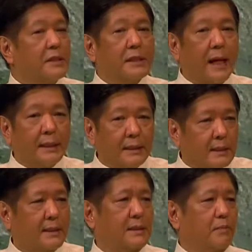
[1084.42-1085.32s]

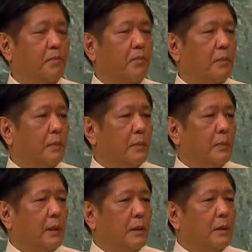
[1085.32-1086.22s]
science.
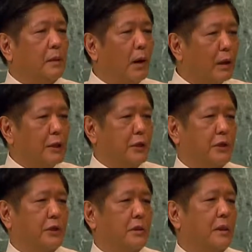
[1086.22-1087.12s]

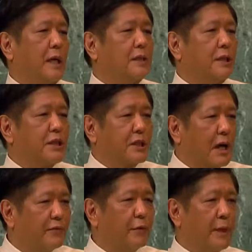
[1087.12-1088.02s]
Knowledge and
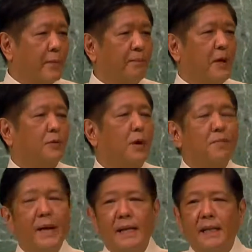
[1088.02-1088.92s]
discovery
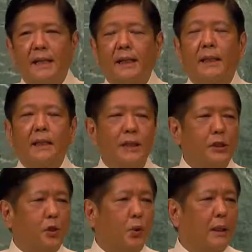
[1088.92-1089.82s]
remain the
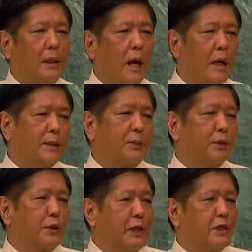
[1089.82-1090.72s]
keys to unlock the
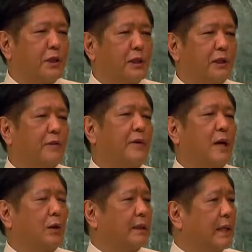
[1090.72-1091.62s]
potential of
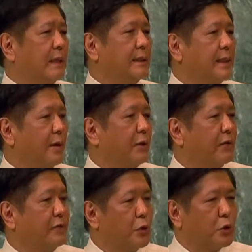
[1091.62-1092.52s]
our
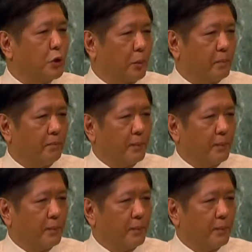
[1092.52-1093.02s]
dynamic future.